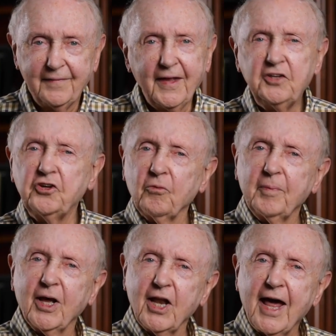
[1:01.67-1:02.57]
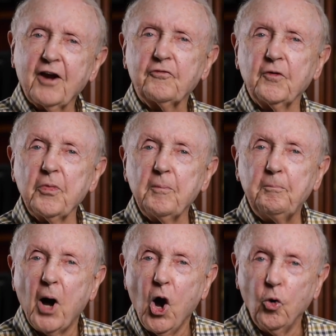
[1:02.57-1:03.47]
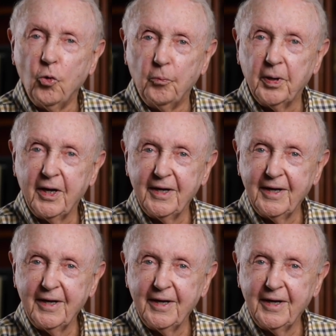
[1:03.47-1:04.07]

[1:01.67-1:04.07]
And then he showed me a letter from the Pope